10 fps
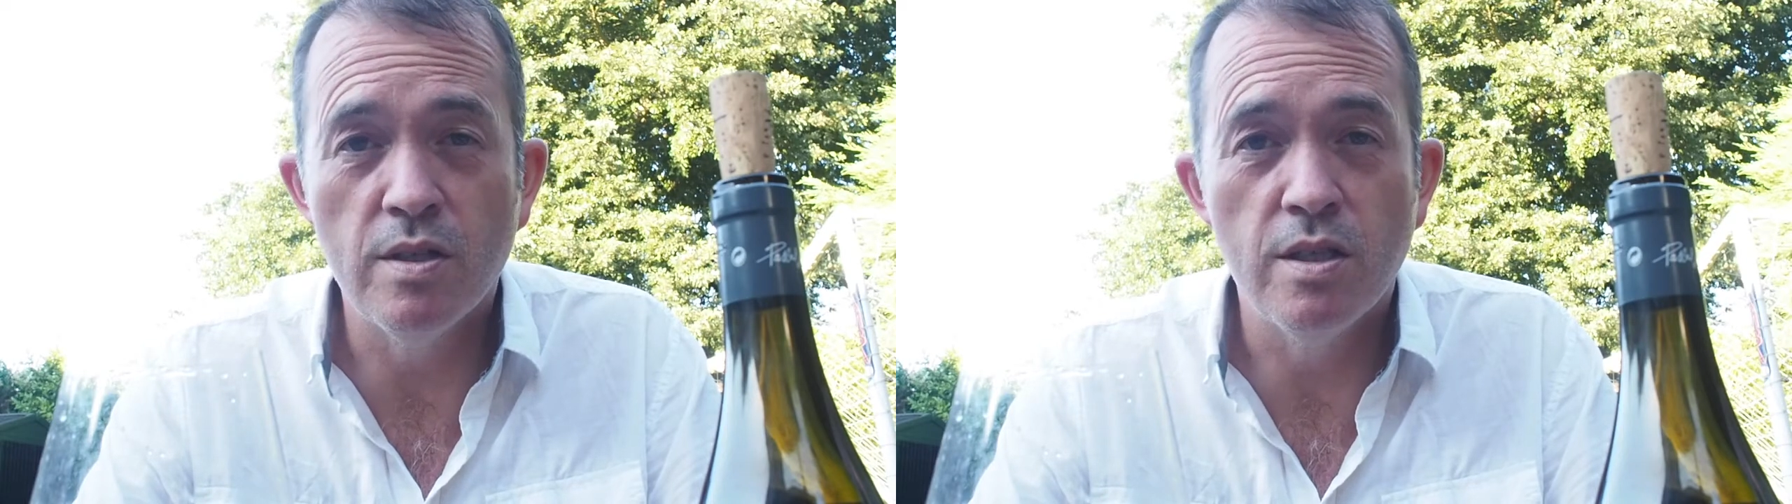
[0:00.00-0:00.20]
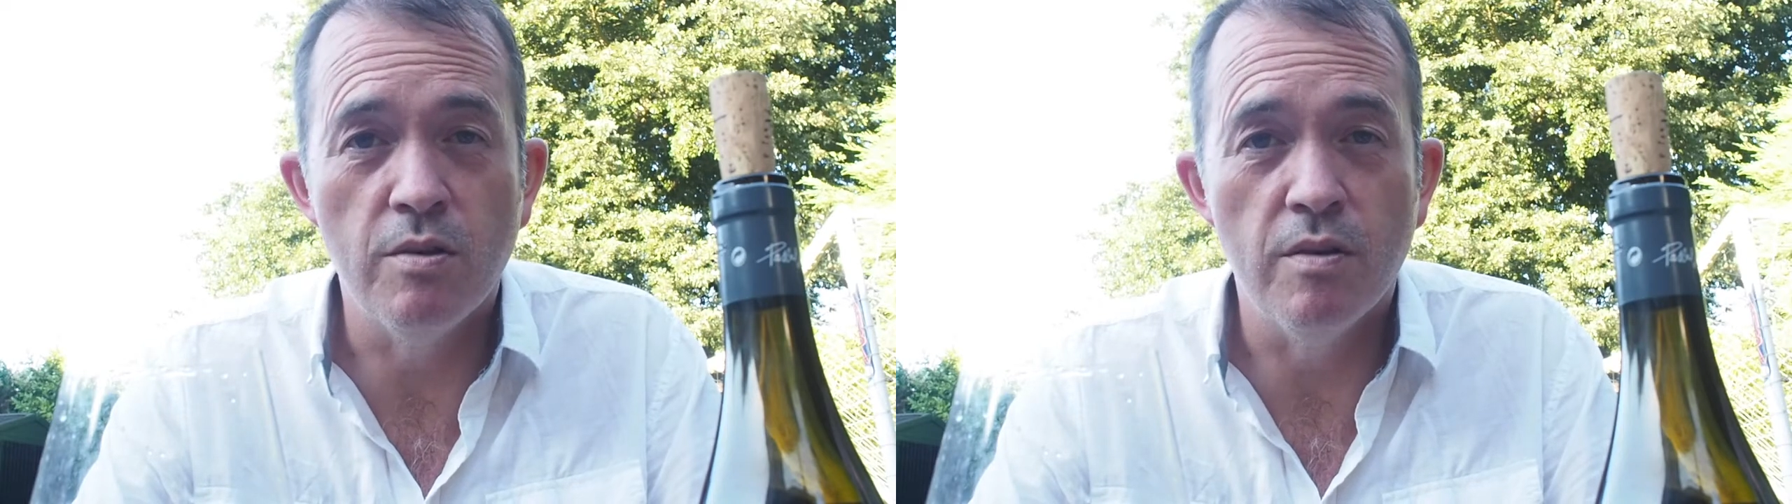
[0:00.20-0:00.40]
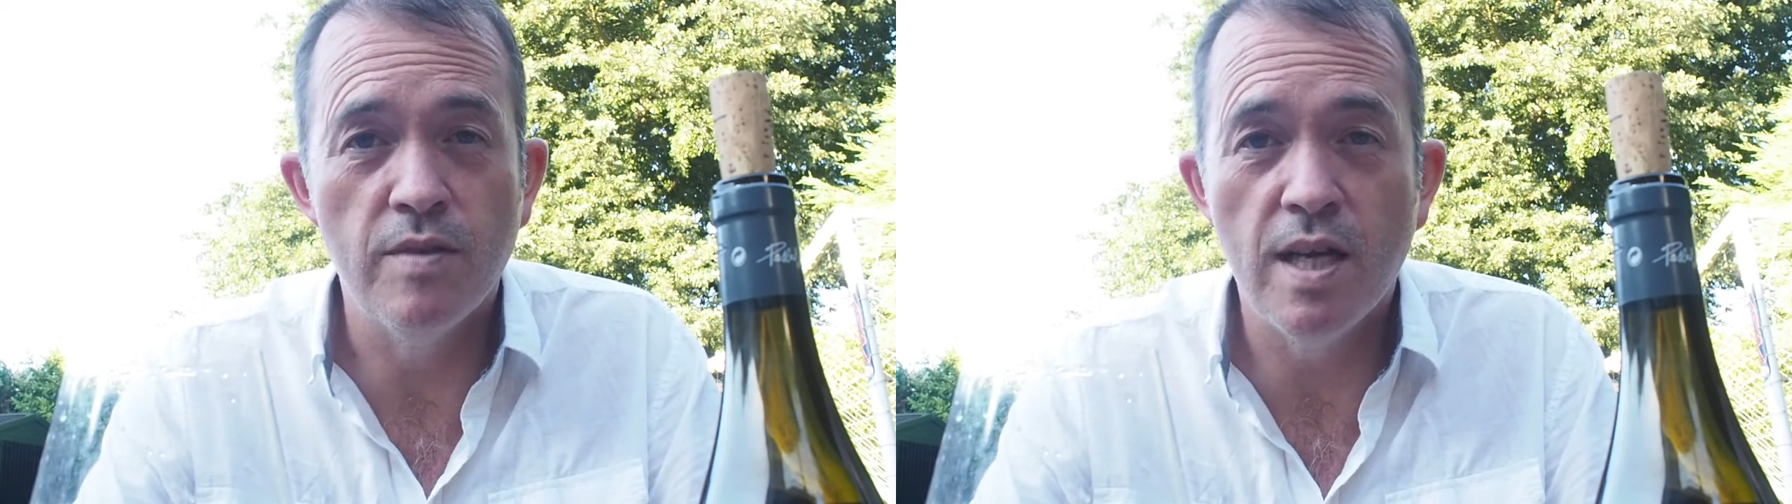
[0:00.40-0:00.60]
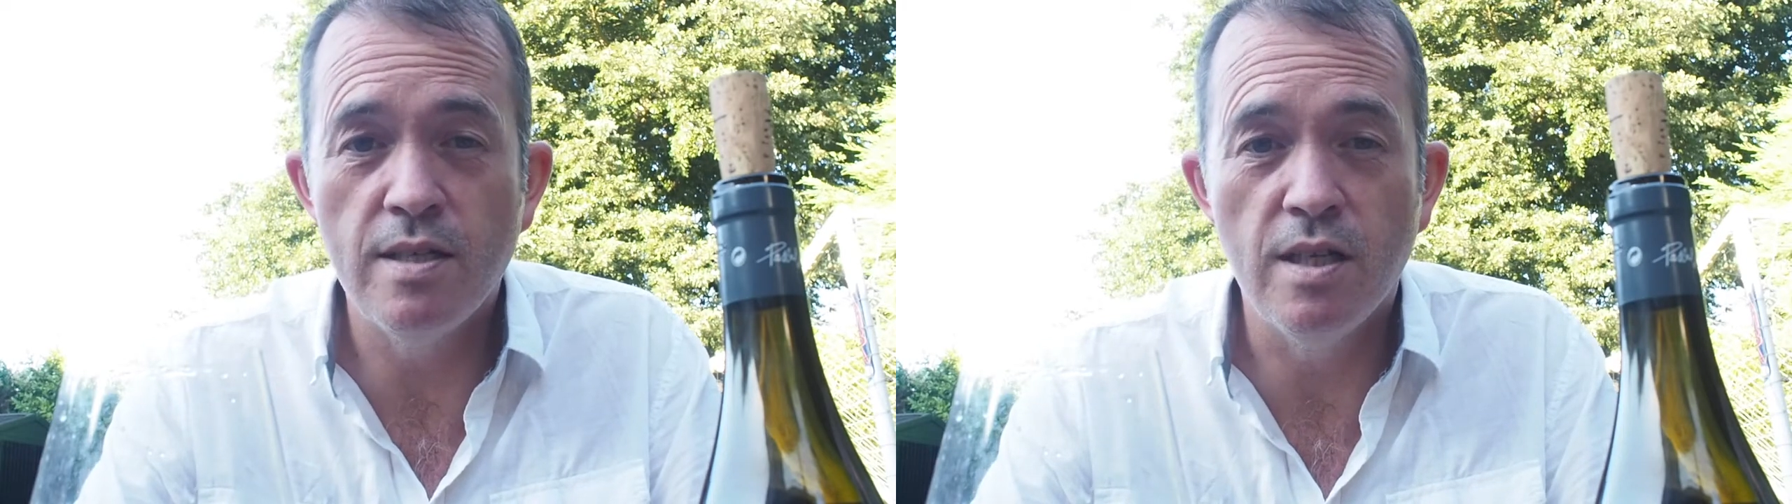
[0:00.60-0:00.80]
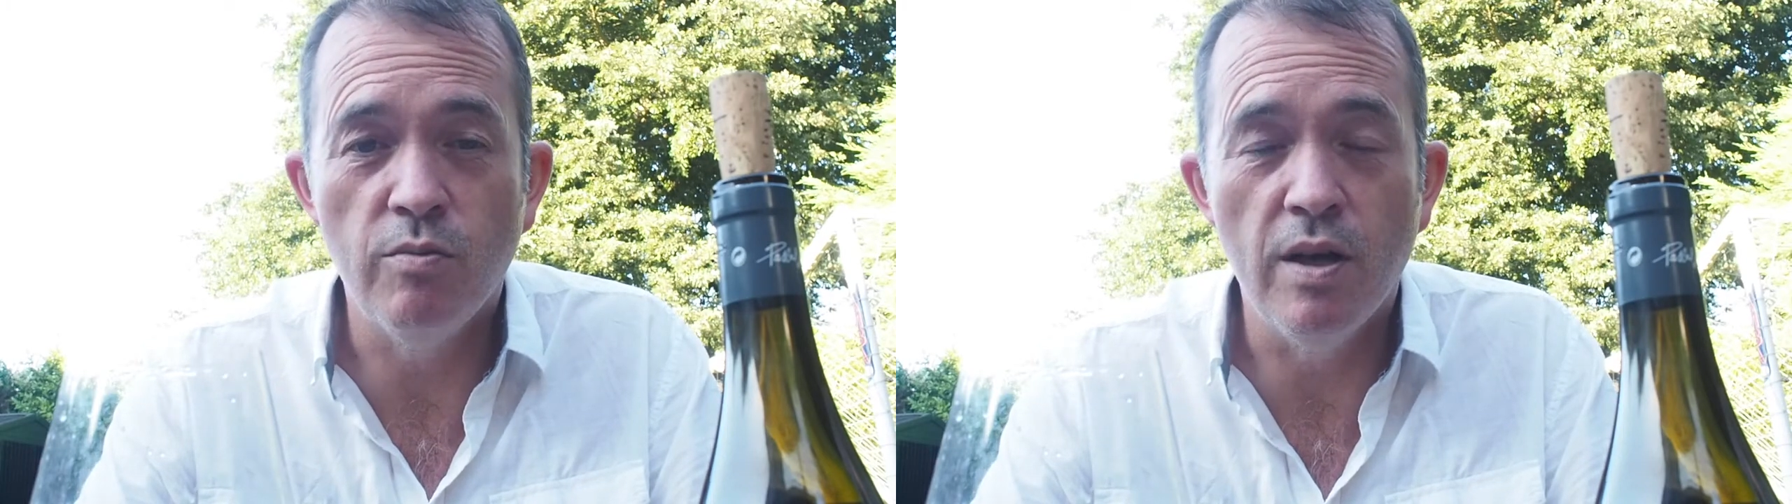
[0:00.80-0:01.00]
to and have
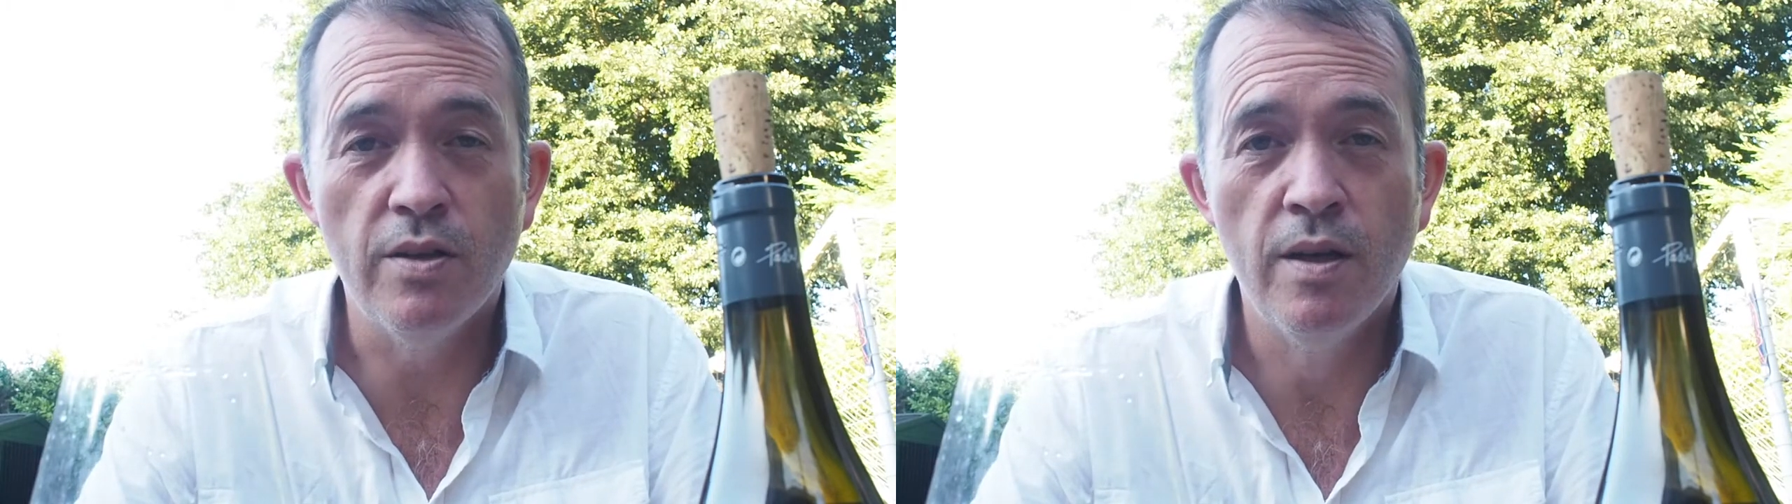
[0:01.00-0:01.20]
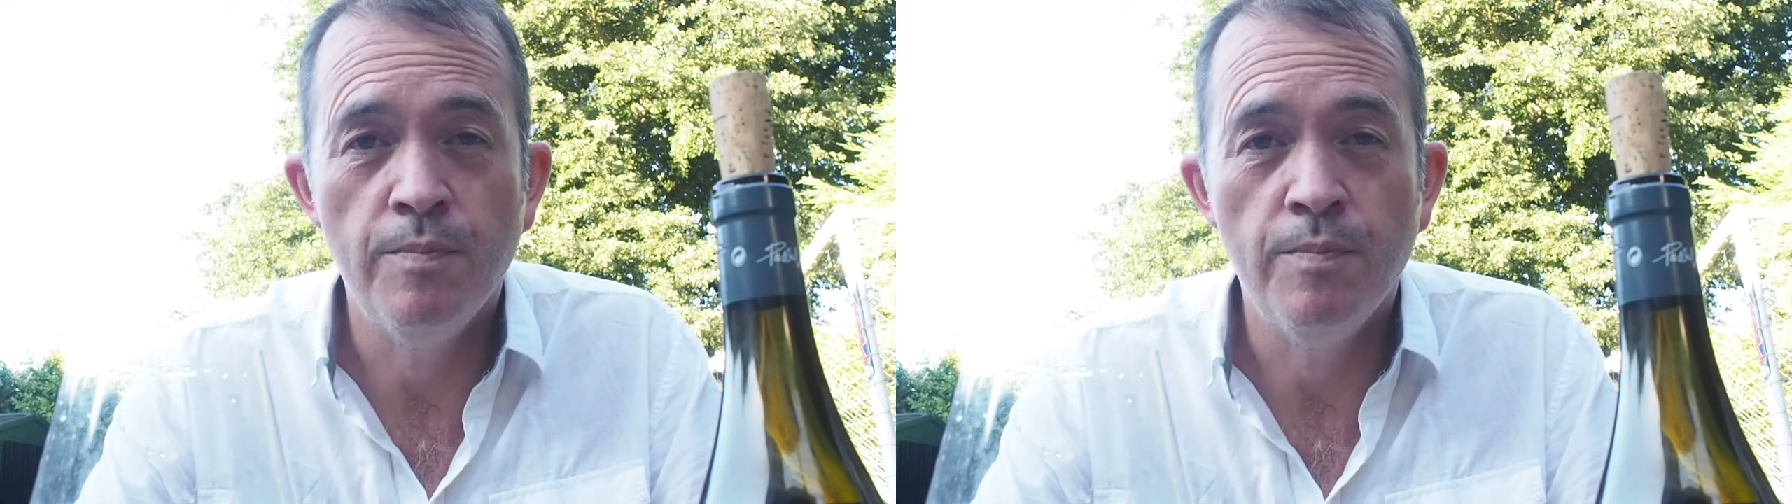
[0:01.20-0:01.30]
tasted with